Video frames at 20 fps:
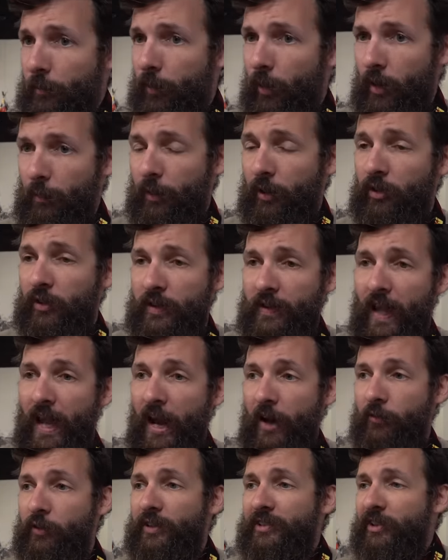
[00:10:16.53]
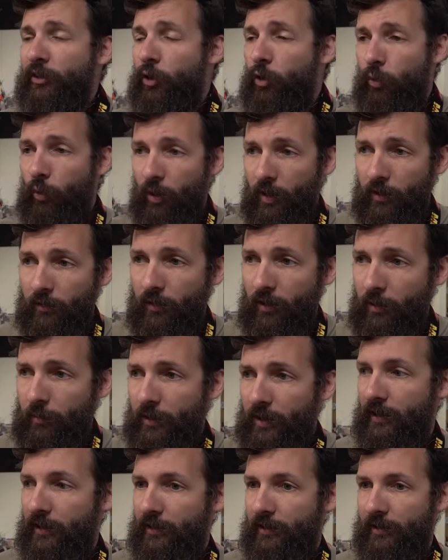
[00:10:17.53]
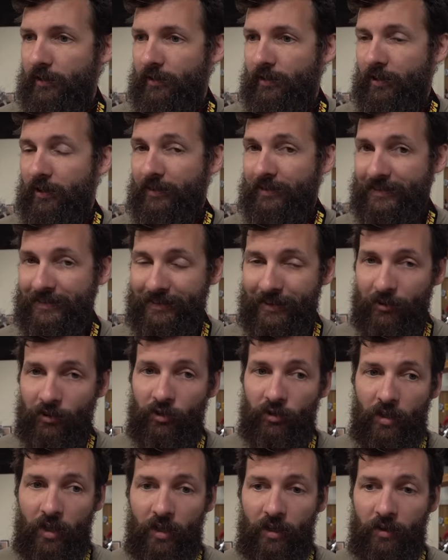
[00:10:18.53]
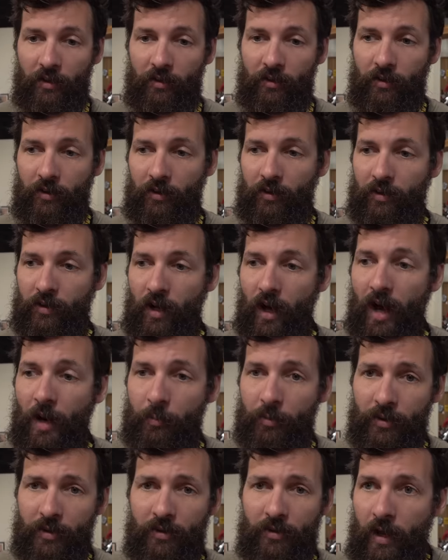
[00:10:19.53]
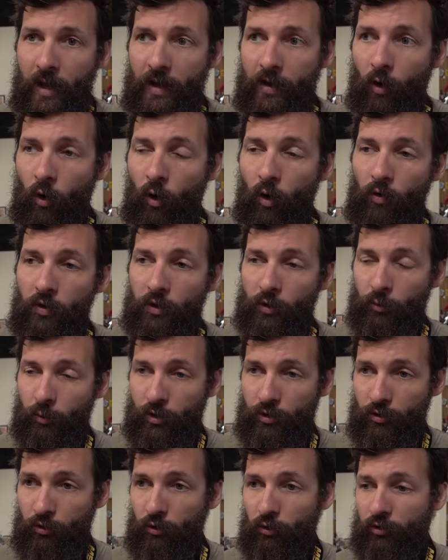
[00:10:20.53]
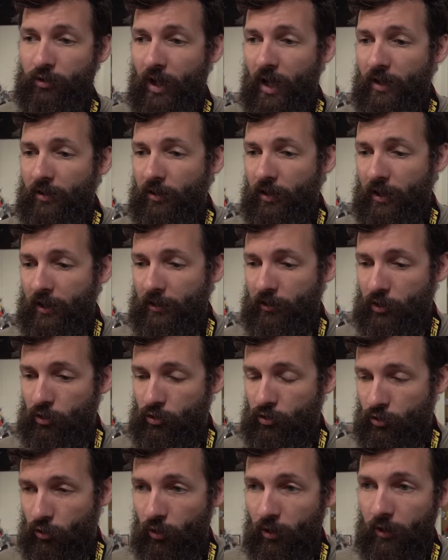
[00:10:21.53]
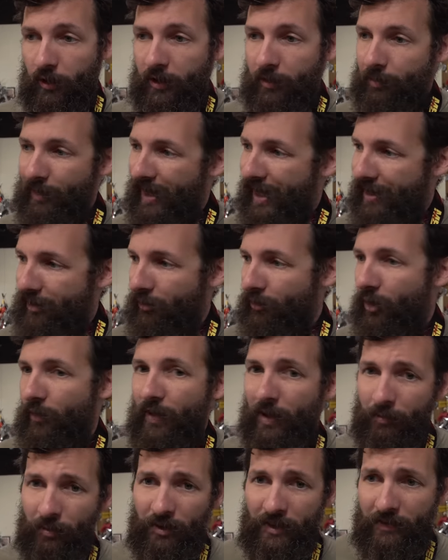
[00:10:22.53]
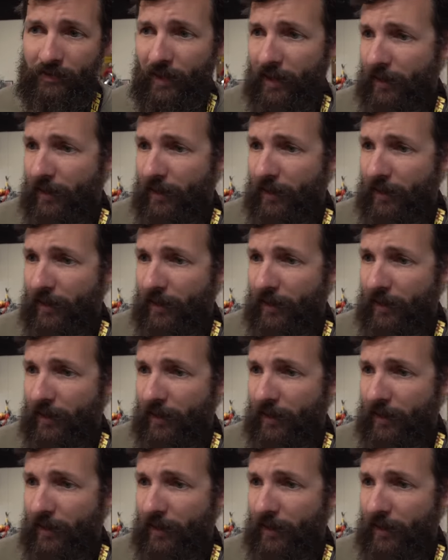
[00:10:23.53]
but apparently every single one of them is considered a copy and all the originals got like destroyed, but I don't know if I believe